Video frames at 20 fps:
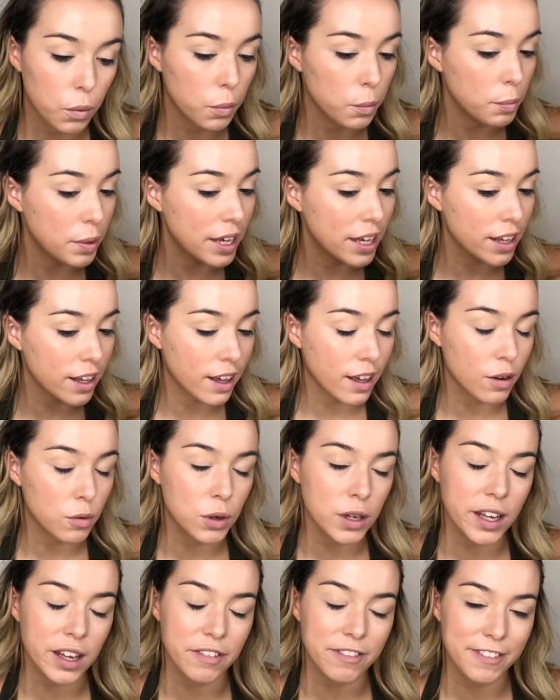Mica
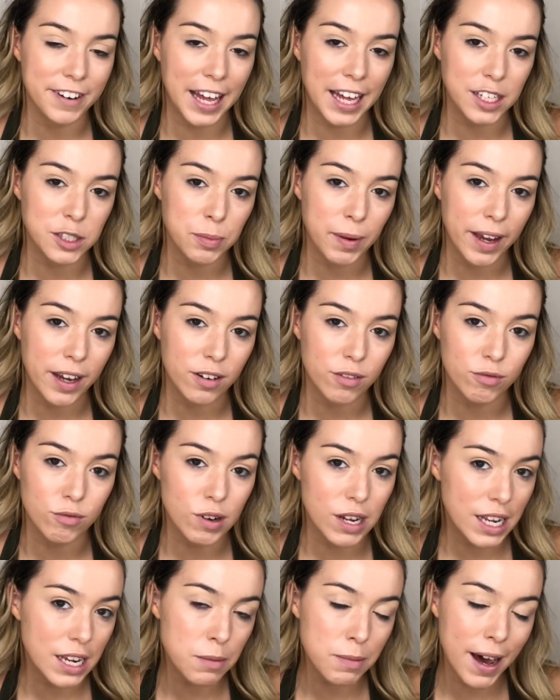will give flashback
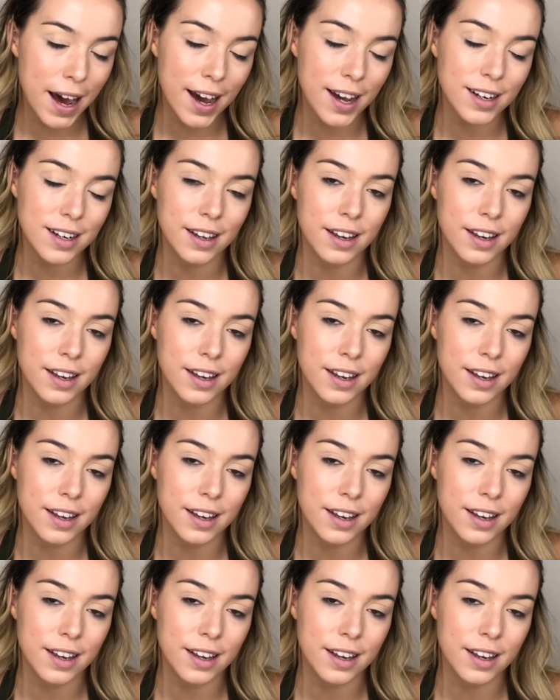really bad,